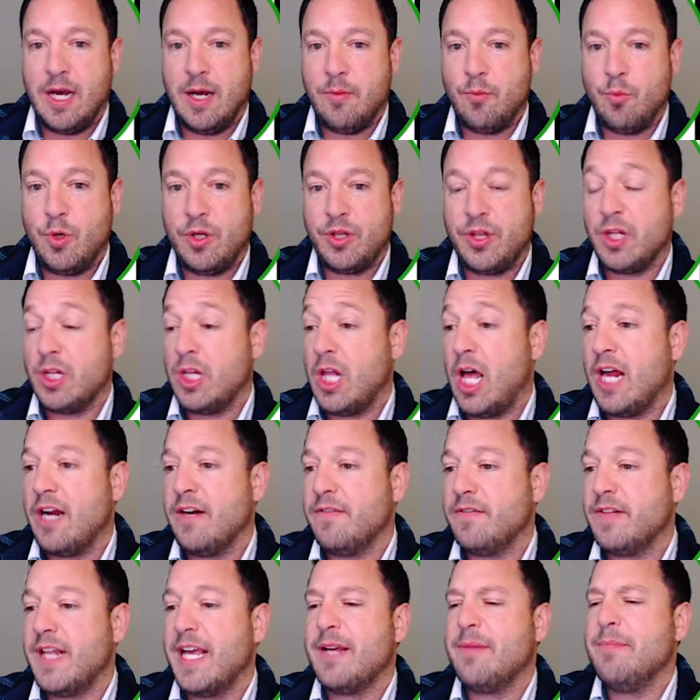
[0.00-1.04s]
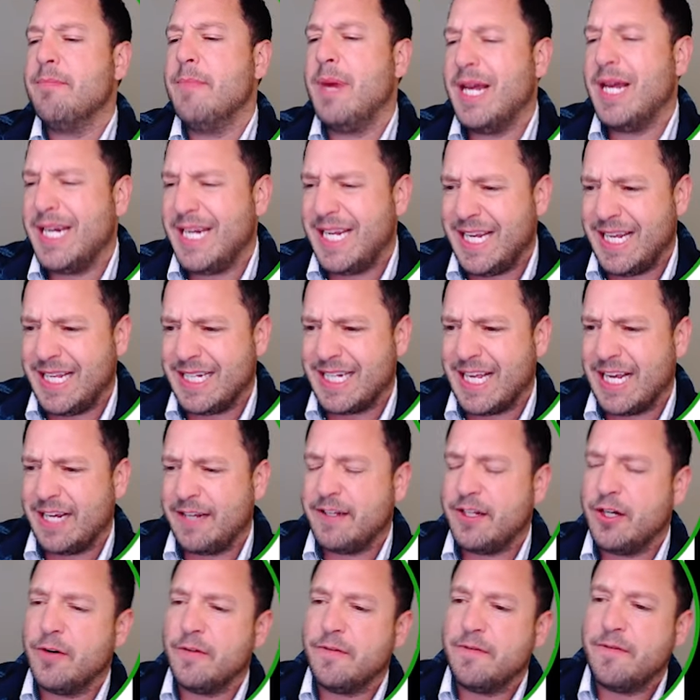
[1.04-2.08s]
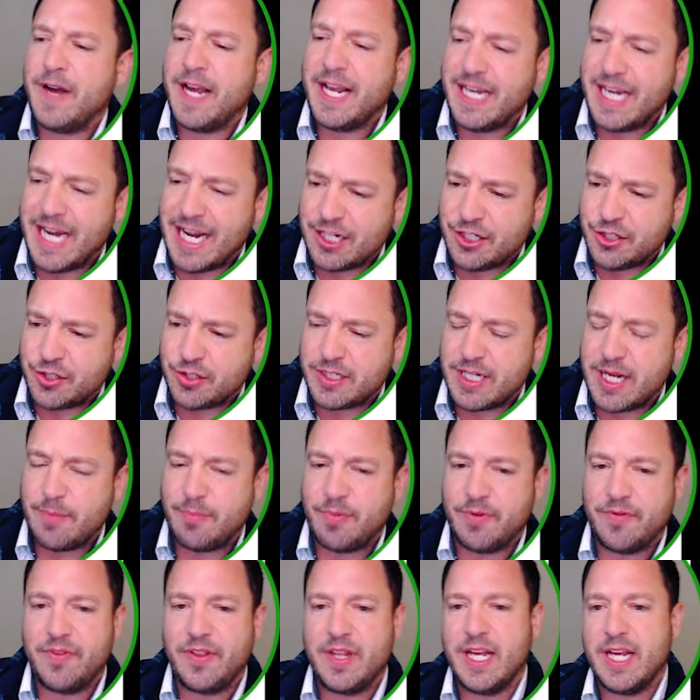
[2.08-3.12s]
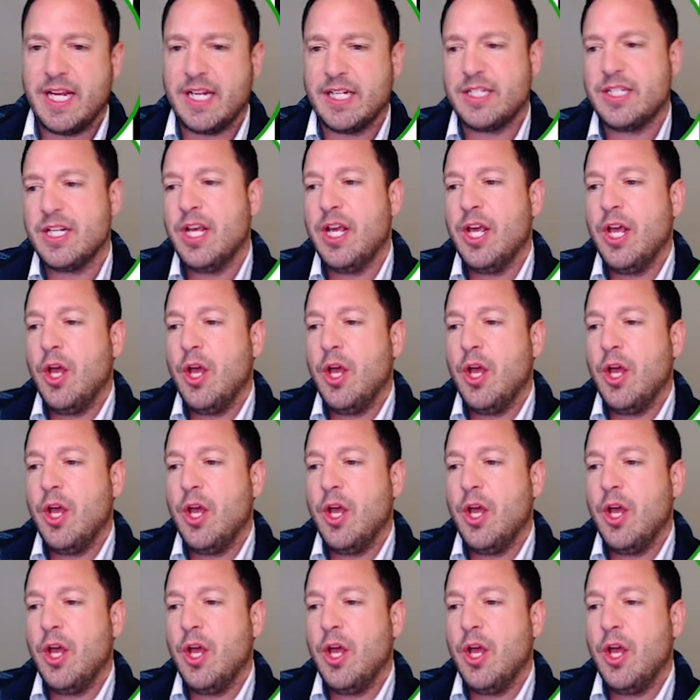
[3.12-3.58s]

with a lot of like money and like, financial type of things.